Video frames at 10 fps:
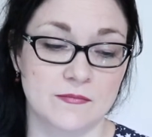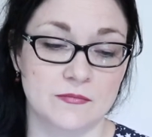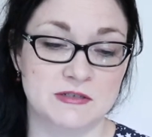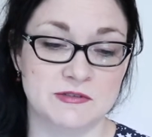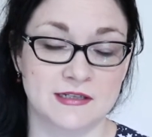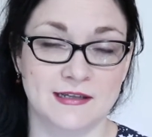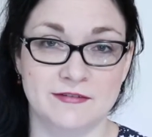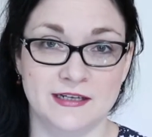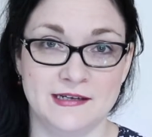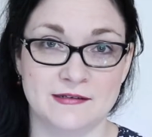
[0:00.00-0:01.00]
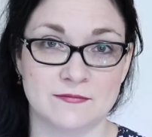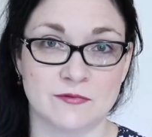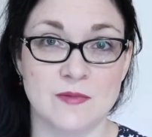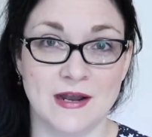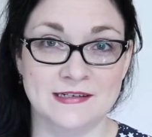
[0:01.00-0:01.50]
which was a lovely
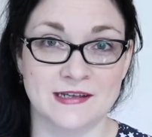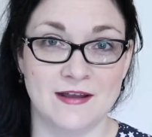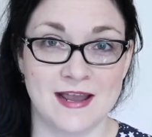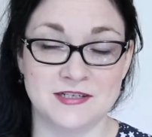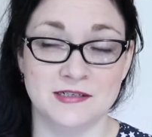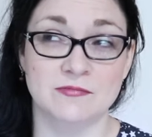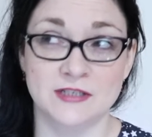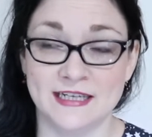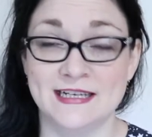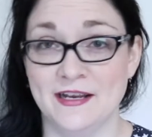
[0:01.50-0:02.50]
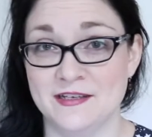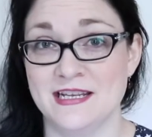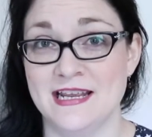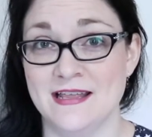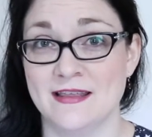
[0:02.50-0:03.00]
reminder. I actually really needed
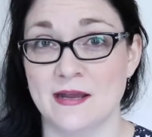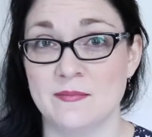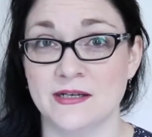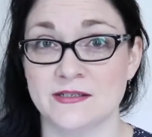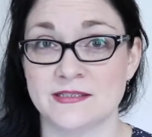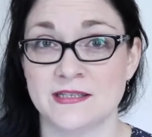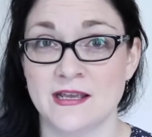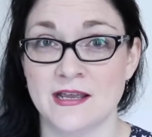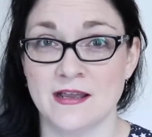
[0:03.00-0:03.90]
to hear that, because